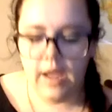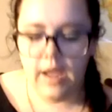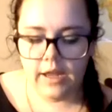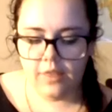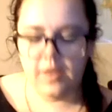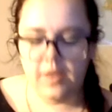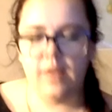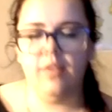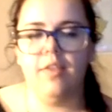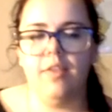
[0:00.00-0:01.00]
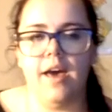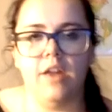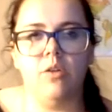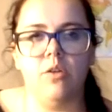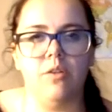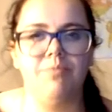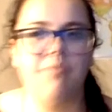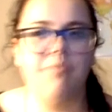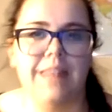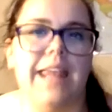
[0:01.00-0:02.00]
Anything that you
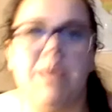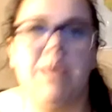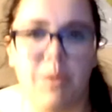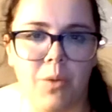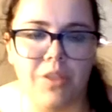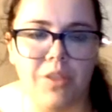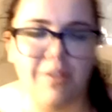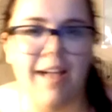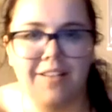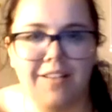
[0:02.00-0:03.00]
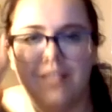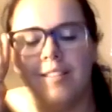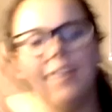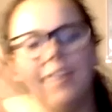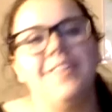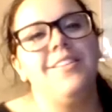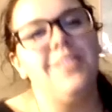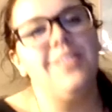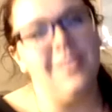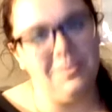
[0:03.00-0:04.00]
can name it with glasses,
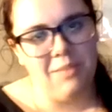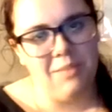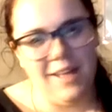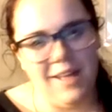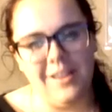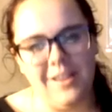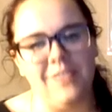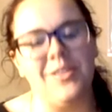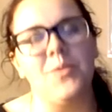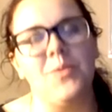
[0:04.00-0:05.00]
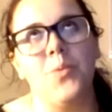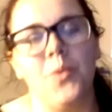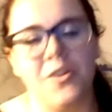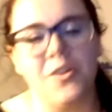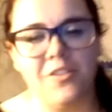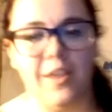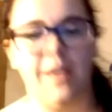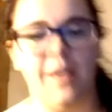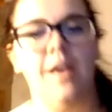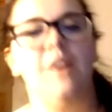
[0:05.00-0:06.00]
the plastic is the worst
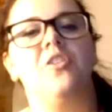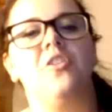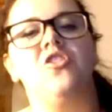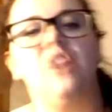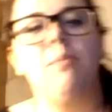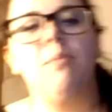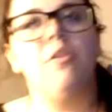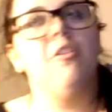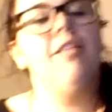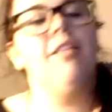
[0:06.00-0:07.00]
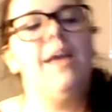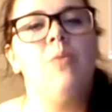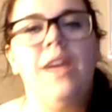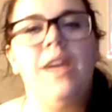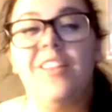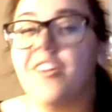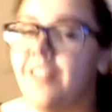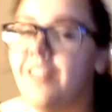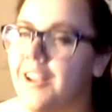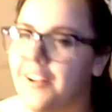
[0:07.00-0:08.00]
thing. They're cheap, they're lightweight, and their
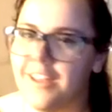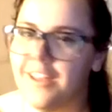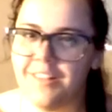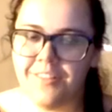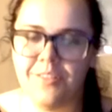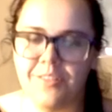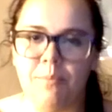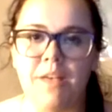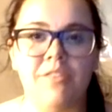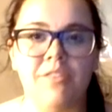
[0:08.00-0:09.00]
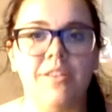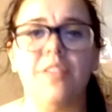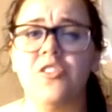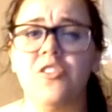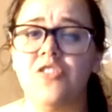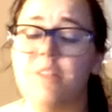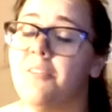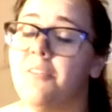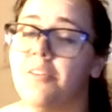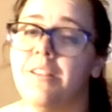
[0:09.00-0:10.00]
clarity isn't the best, and they're cheap
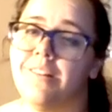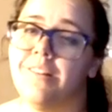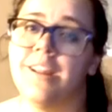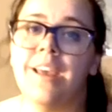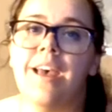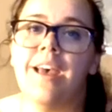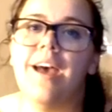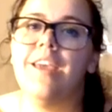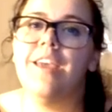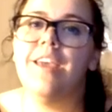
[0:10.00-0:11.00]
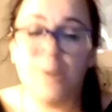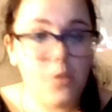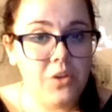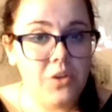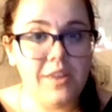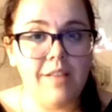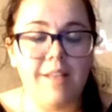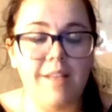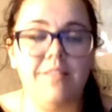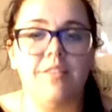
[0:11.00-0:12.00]
for a reason. If you're going to get
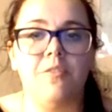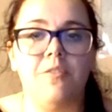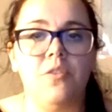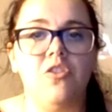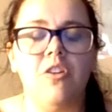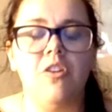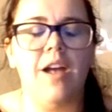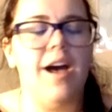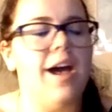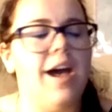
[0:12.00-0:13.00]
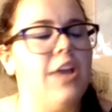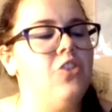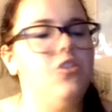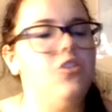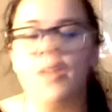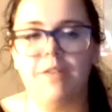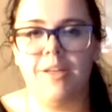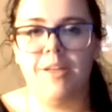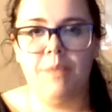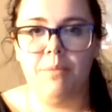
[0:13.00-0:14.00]
glasses in the future, I do not
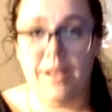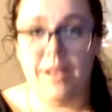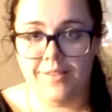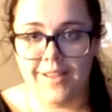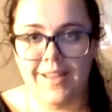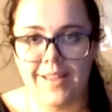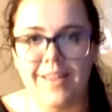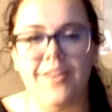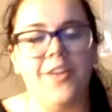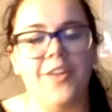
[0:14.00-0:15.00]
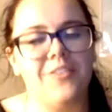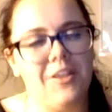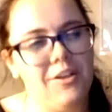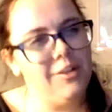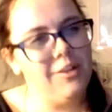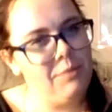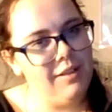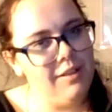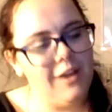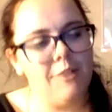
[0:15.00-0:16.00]
recommend plastic. I'll tell little
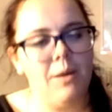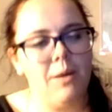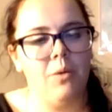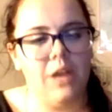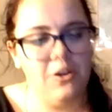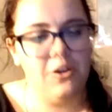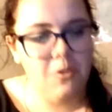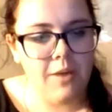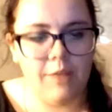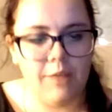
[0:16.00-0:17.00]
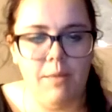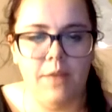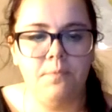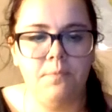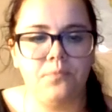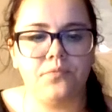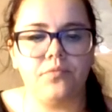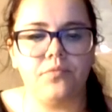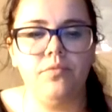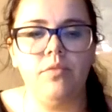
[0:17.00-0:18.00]
bit later about what I do recommend.
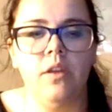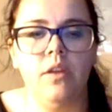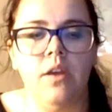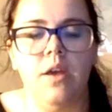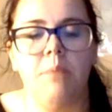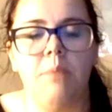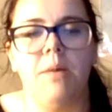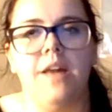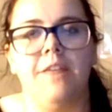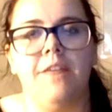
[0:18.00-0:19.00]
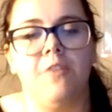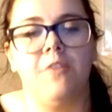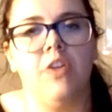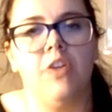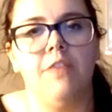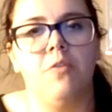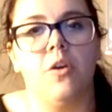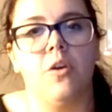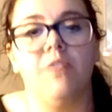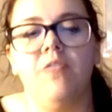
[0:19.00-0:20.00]
But if you're looking
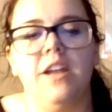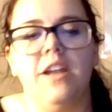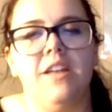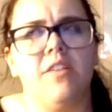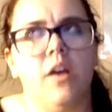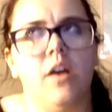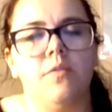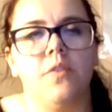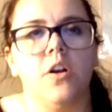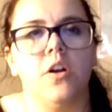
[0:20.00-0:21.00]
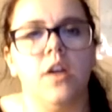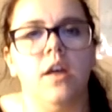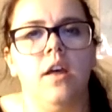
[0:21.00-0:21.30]
for convenience, comfort,